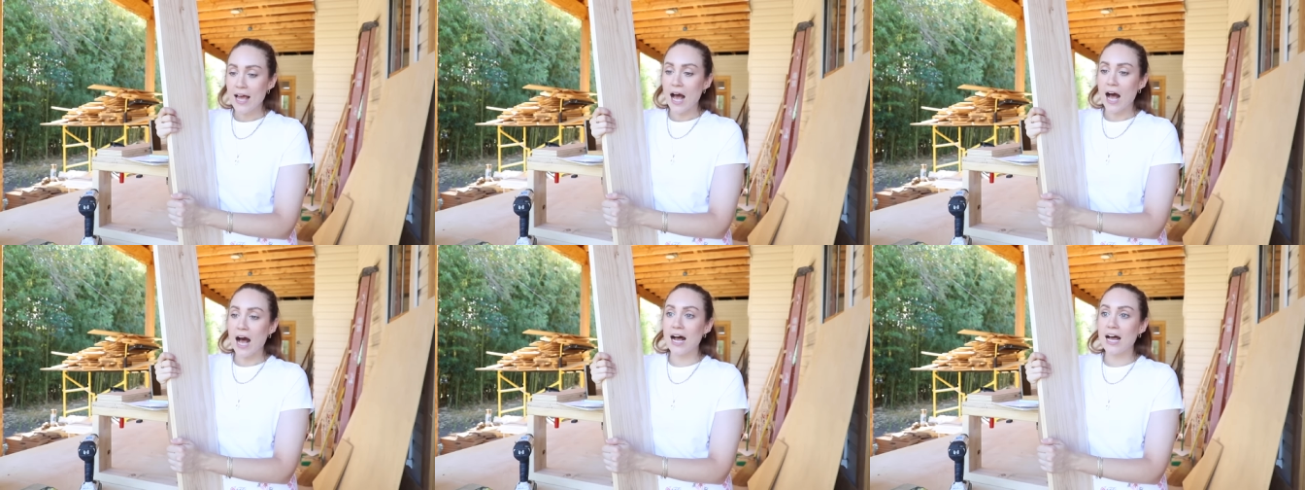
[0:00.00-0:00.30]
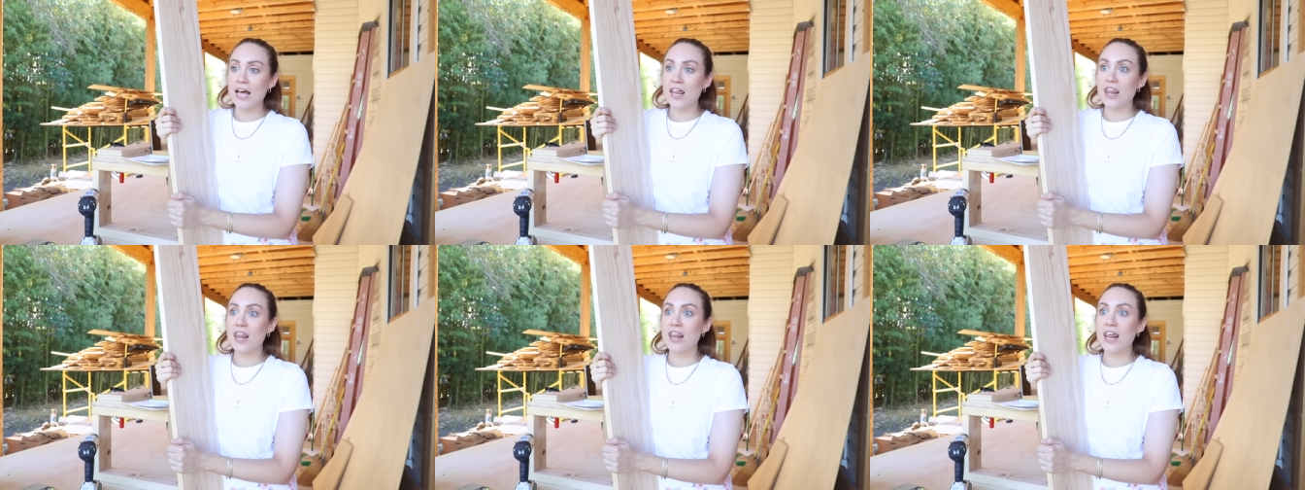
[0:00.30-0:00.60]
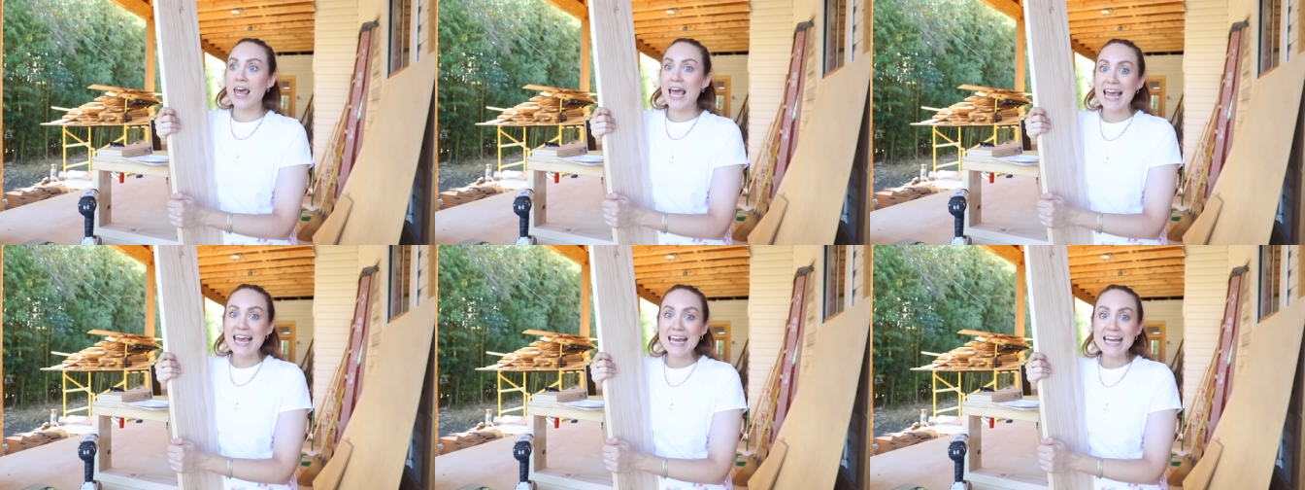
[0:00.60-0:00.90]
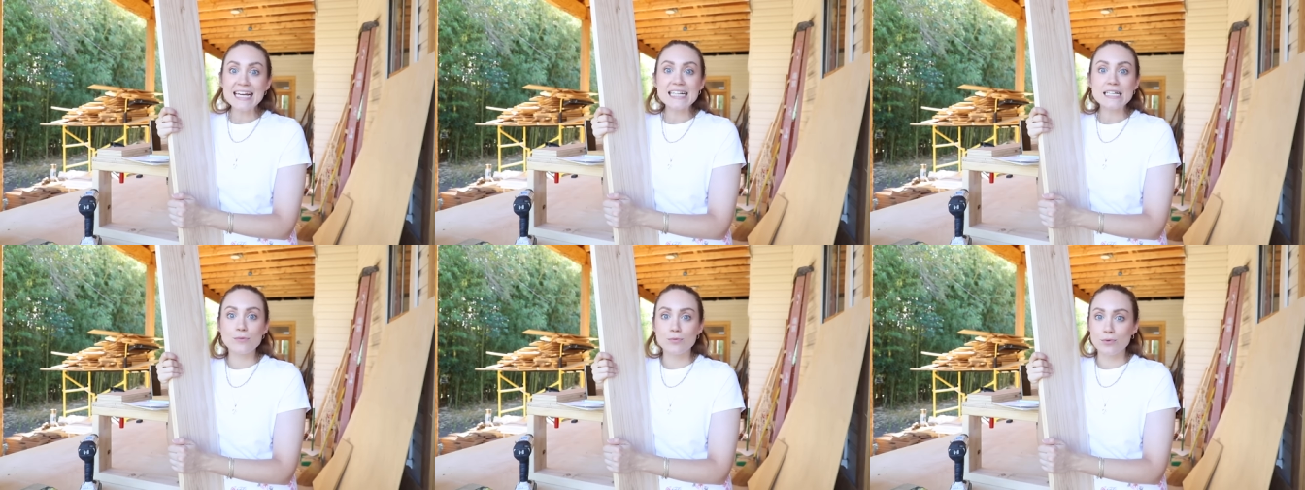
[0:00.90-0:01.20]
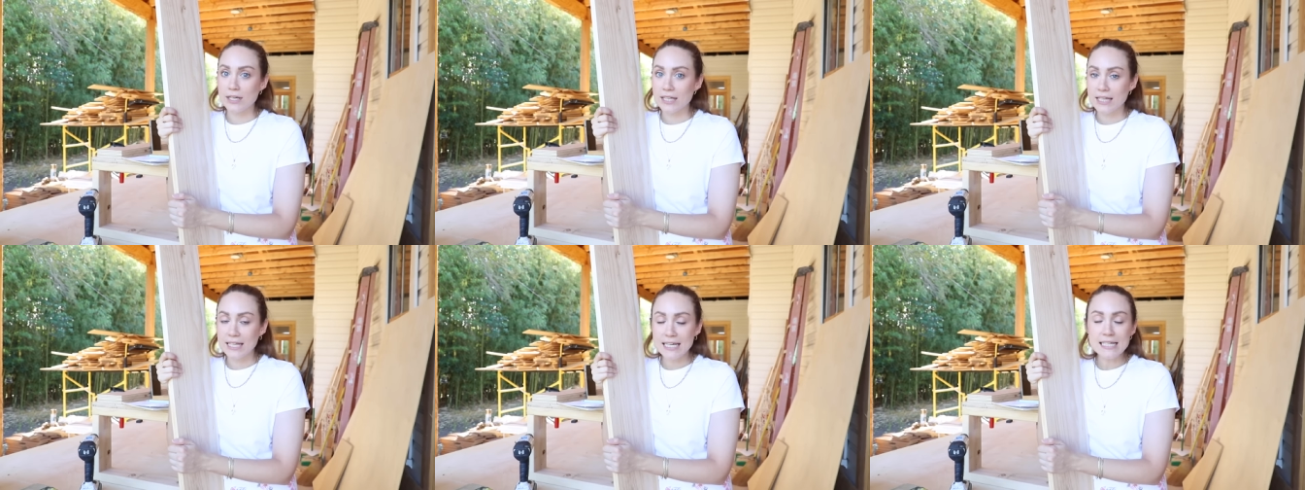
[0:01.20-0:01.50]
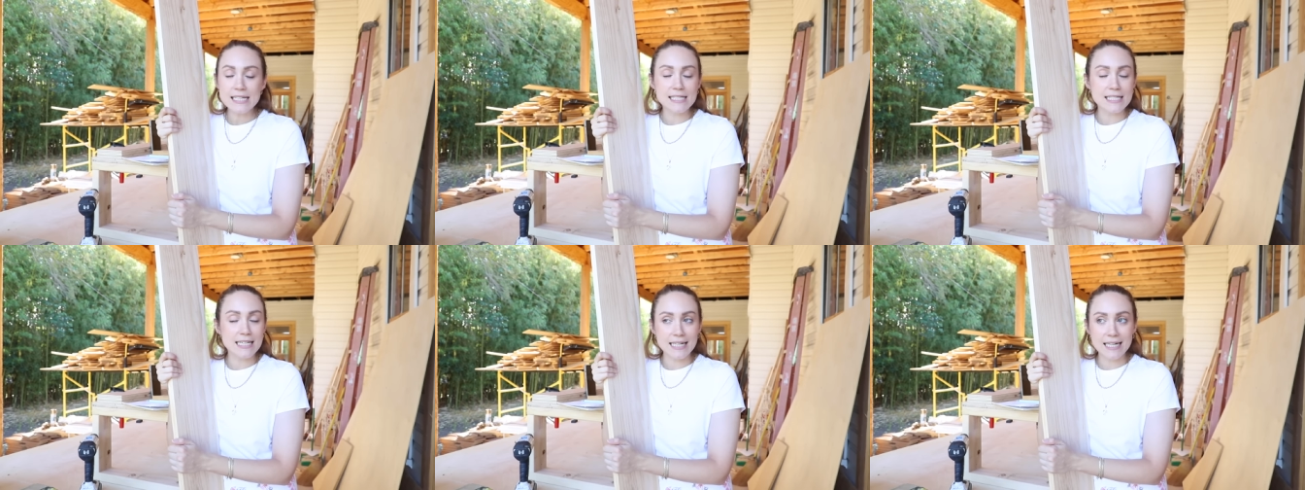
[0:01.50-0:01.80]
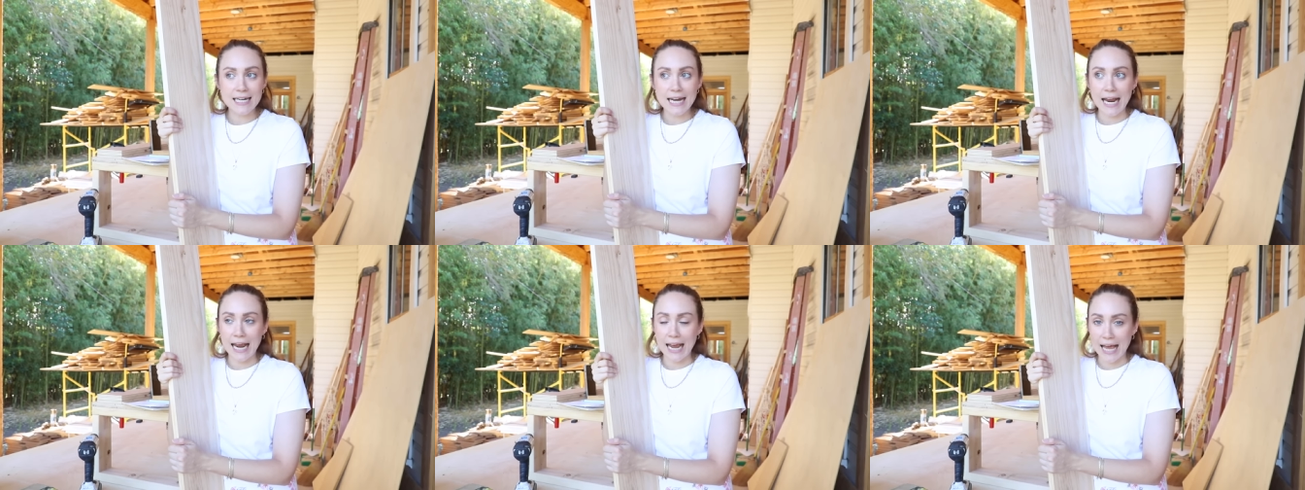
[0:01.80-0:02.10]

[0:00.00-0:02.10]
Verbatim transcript: Uh, they really didn't